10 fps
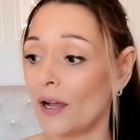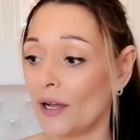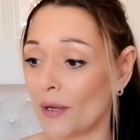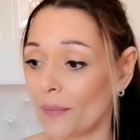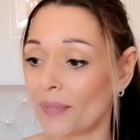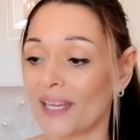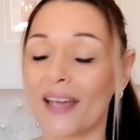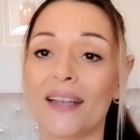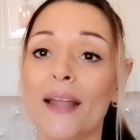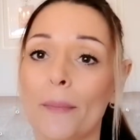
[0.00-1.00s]
But
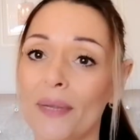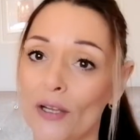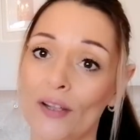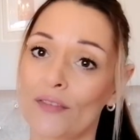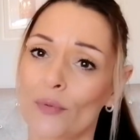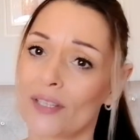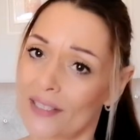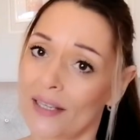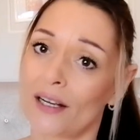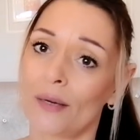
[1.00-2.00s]
yeah, let me know if you want
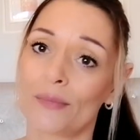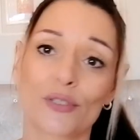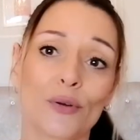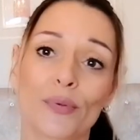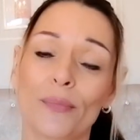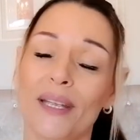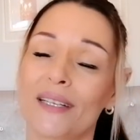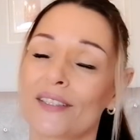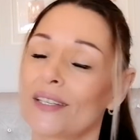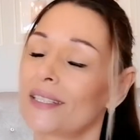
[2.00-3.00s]
to see a come shop with me,
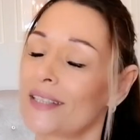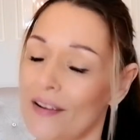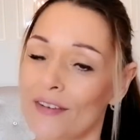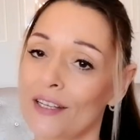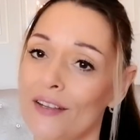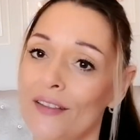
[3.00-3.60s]
because I'll definitely